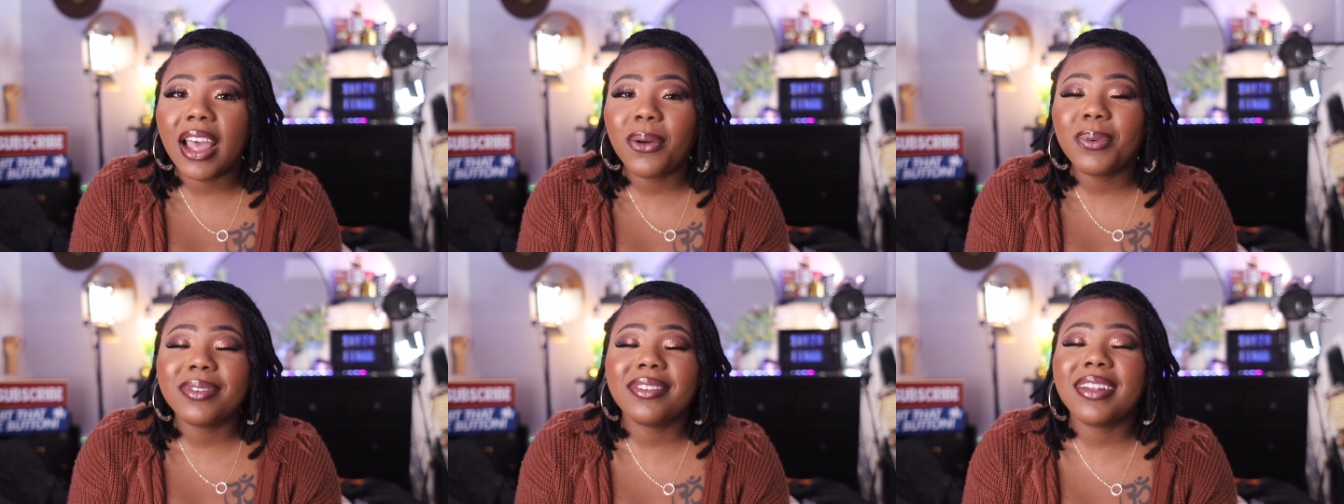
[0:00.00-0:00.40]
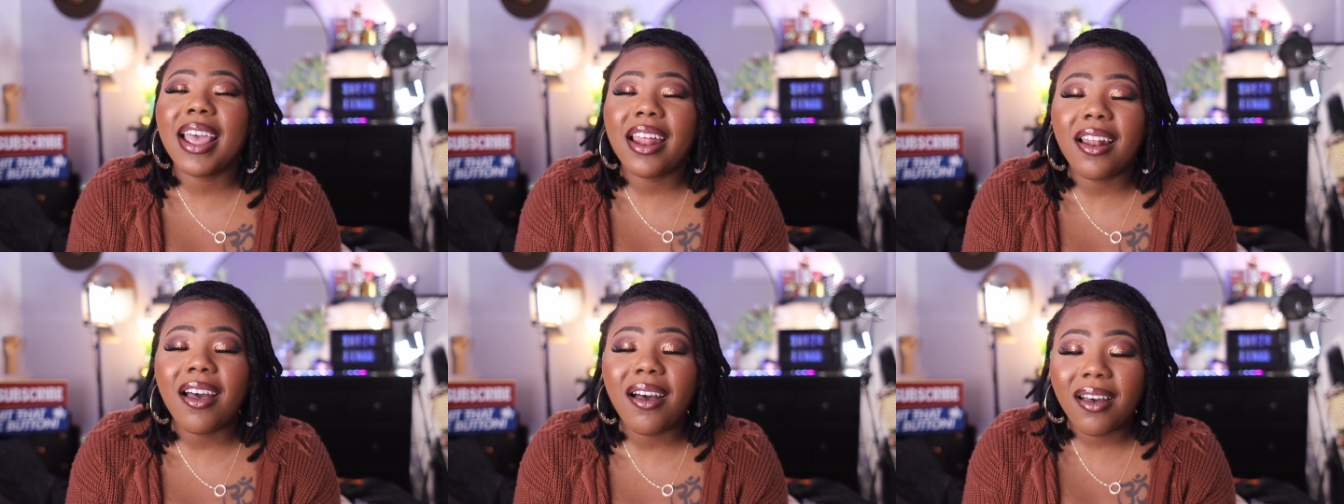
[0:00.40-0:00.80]
was
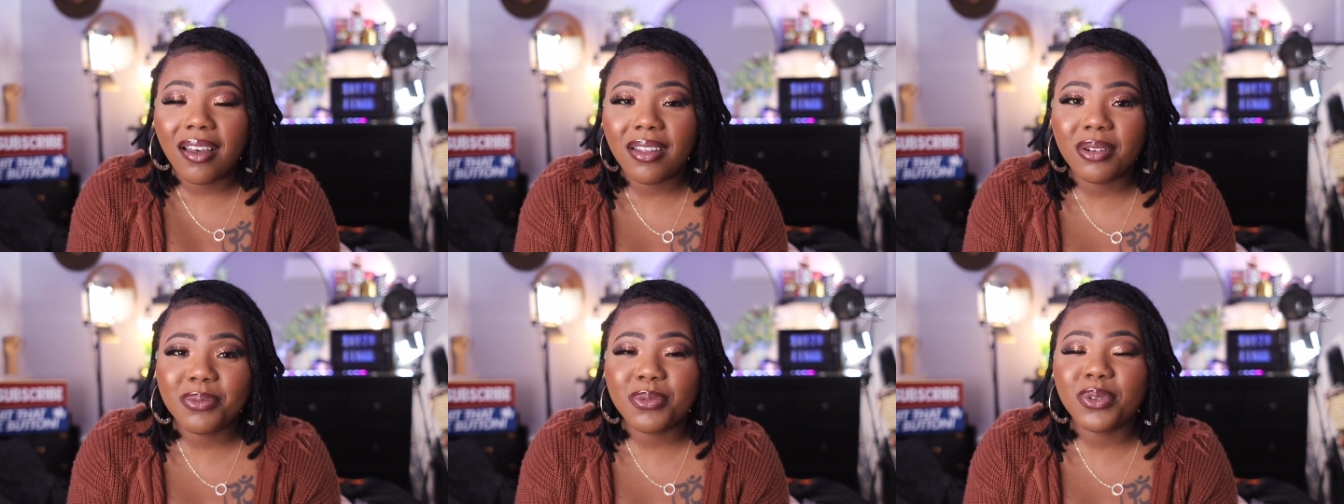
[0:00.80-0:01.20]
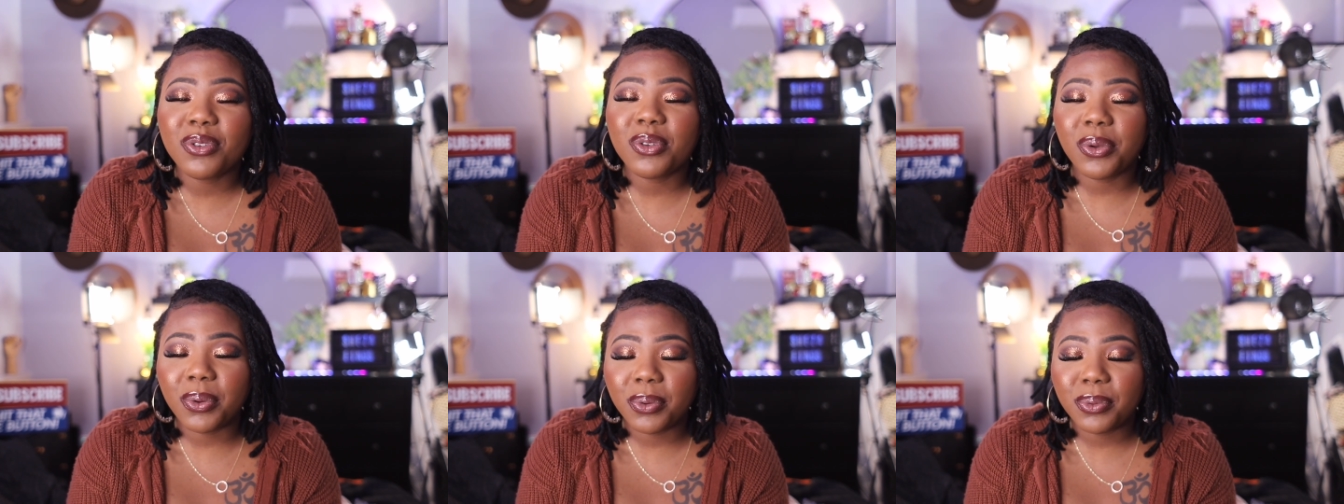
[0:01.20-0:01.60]
not on,
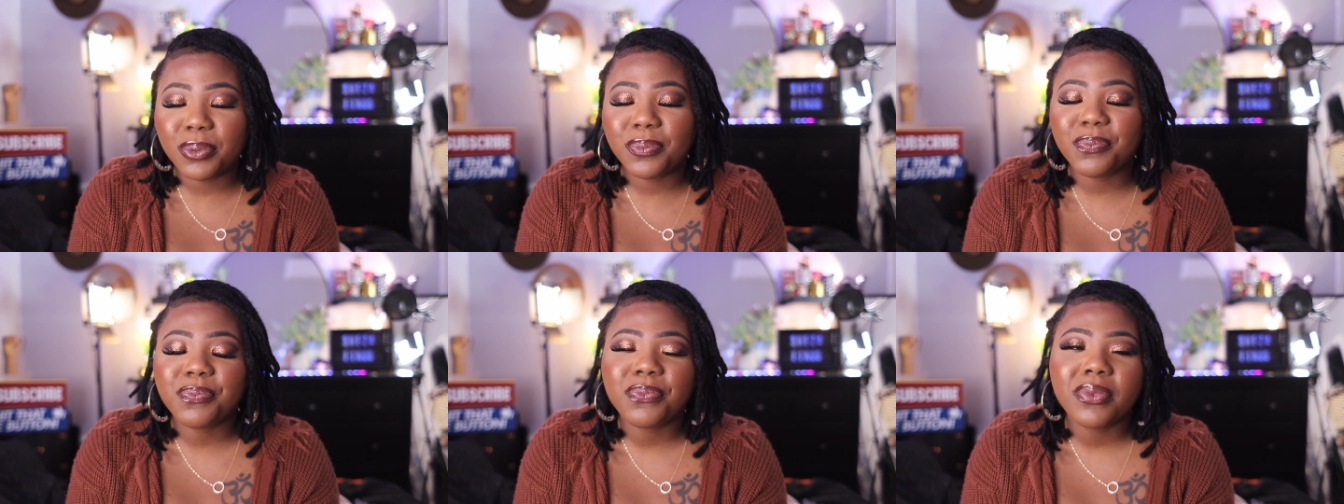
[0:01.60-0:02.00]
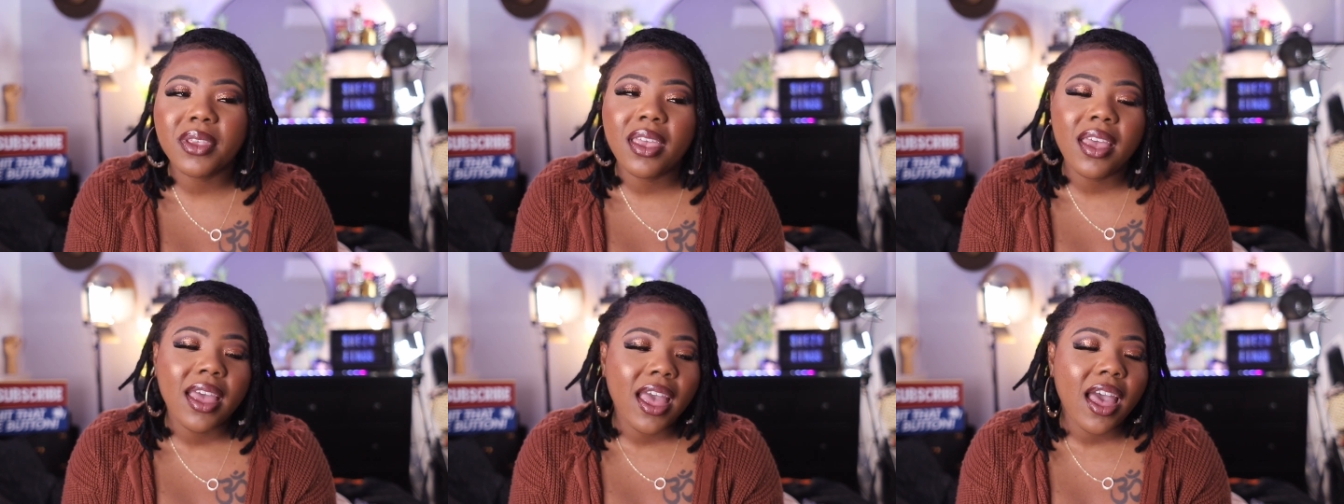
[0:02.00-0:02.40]
so
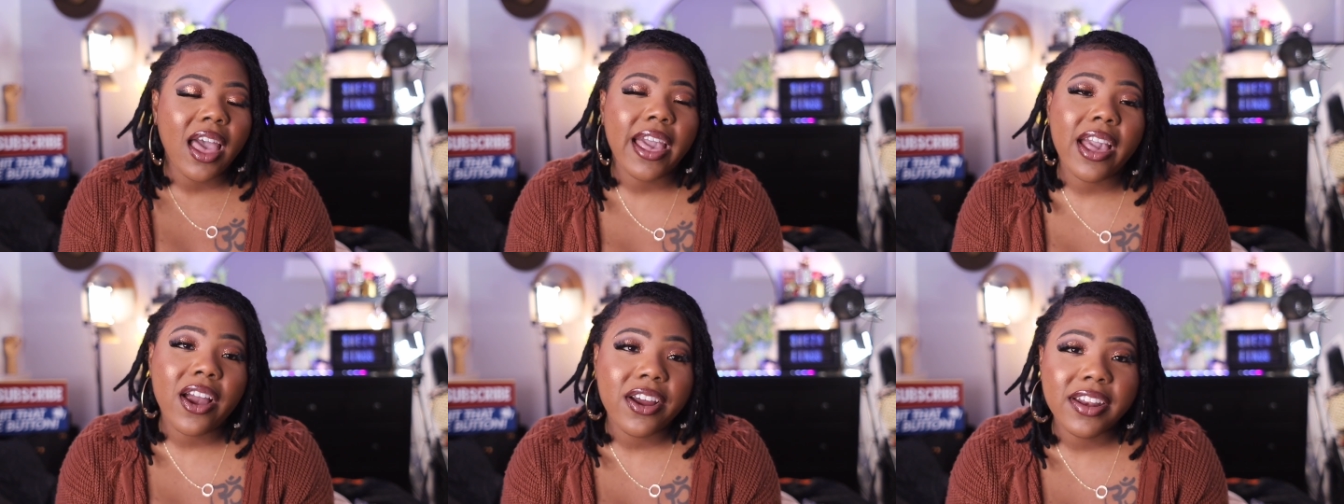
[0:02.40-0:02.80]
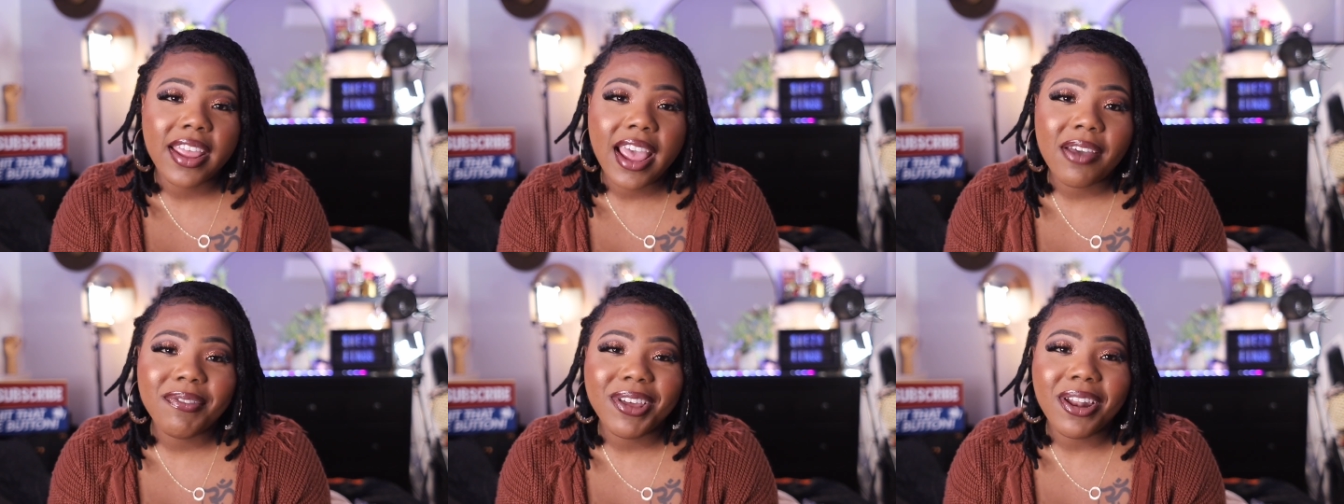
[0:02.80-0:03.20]
I already
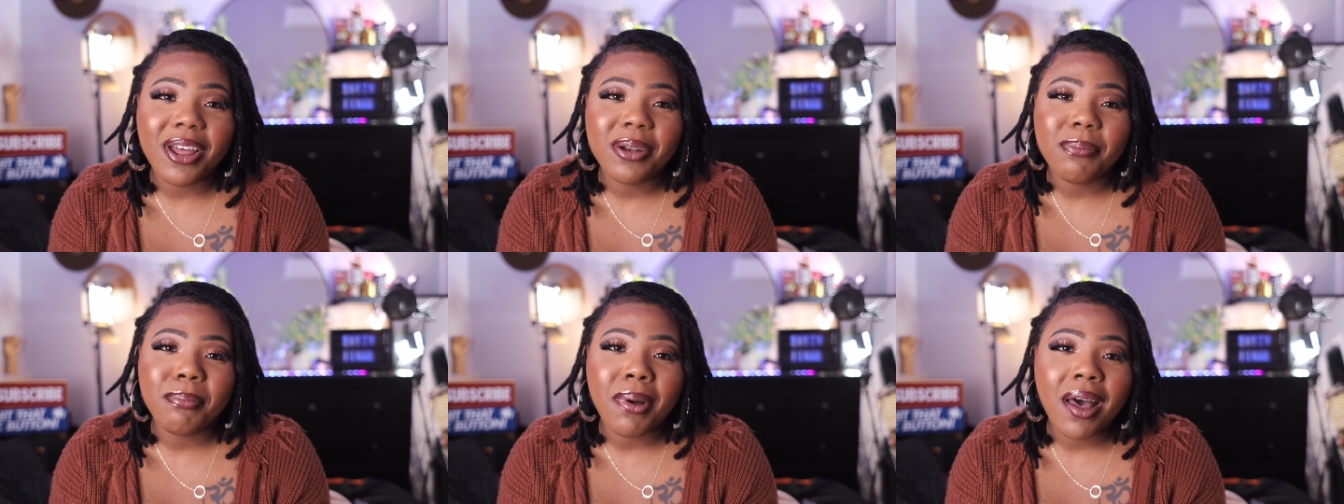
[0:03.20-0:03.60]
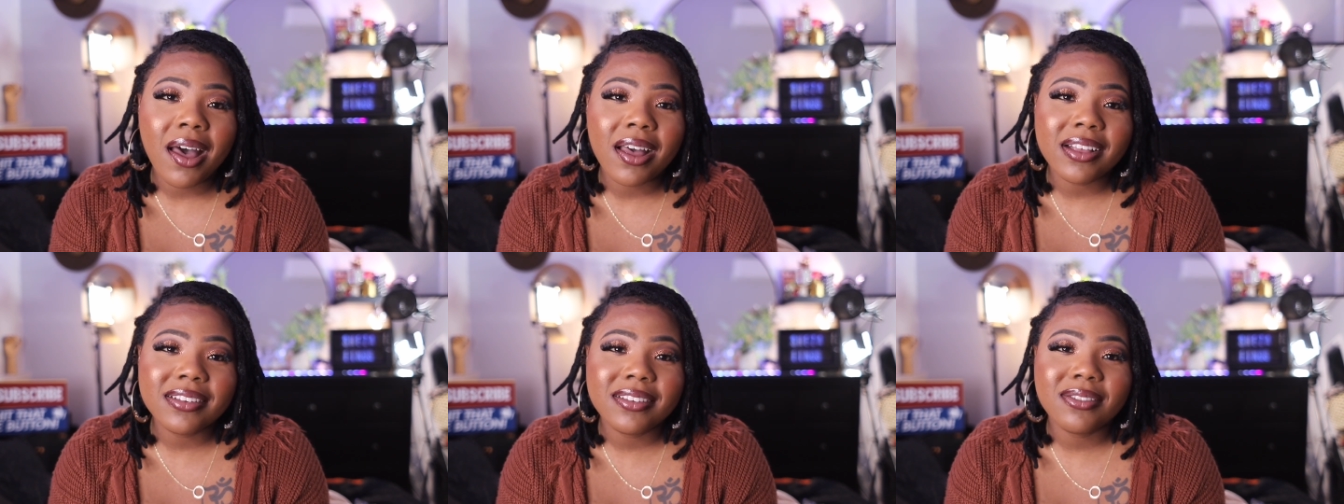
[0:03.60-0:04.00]
have it unboxed.